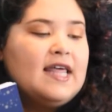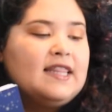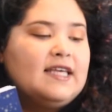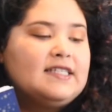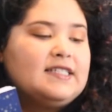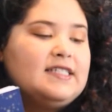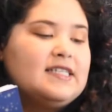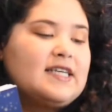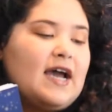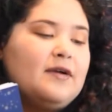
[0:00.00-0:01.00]
This
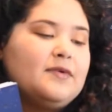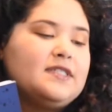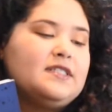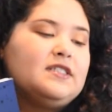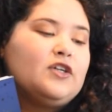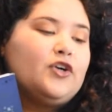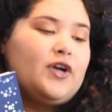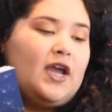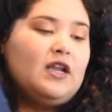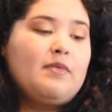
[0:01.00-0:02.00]
design was
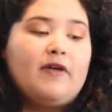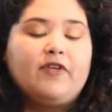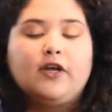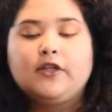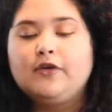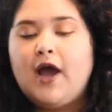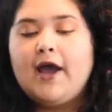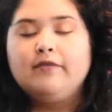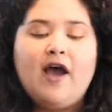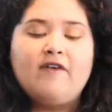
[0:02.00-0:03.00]
created by Fairyloot.
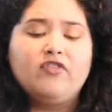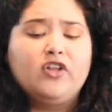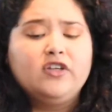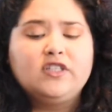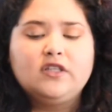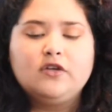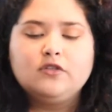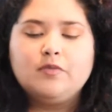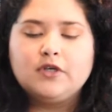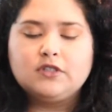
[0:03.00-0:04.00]
I've looked at those
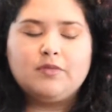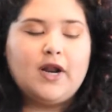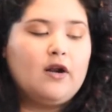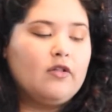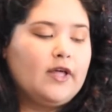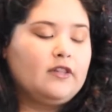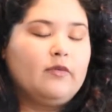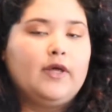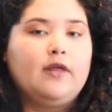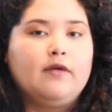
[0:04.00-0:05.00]
books, but I don't like the
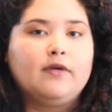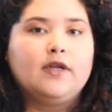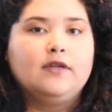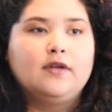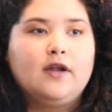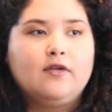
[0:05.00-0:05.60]
way they're written.